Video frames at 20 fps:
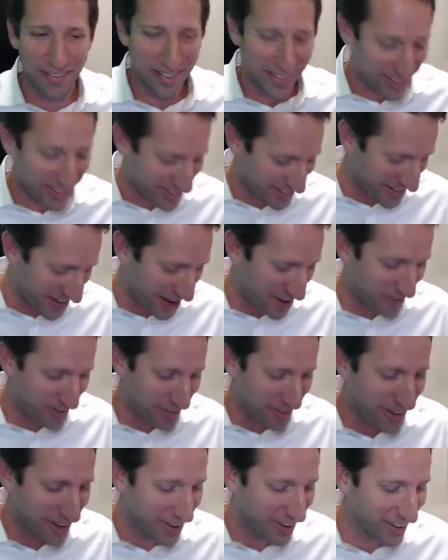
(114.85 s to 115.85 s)
You just never
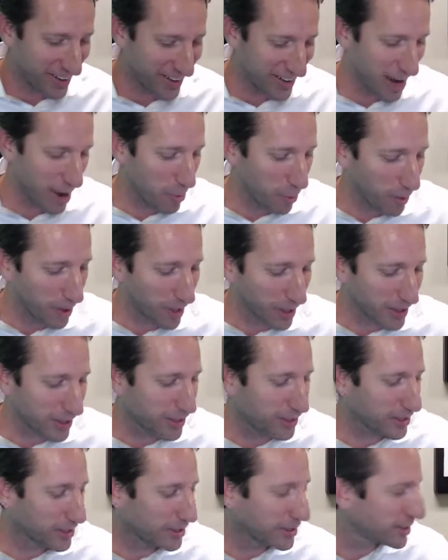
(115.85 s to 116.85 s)
know. And I'm willing to
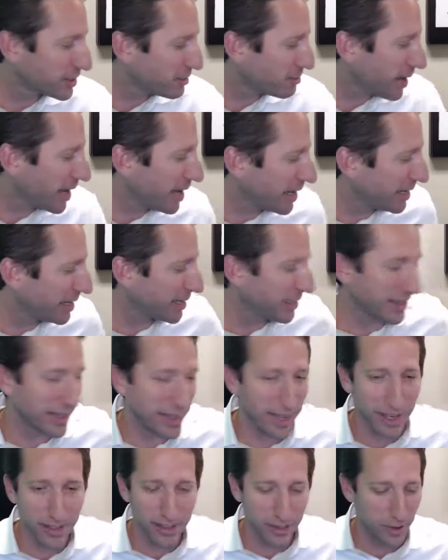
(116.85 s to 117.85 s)
do just about
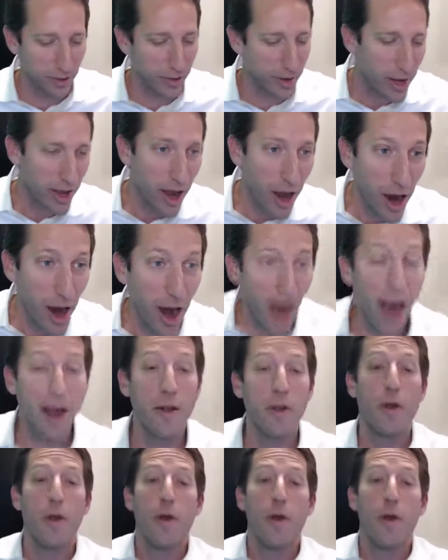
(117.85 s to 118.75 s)
anything. So, all right.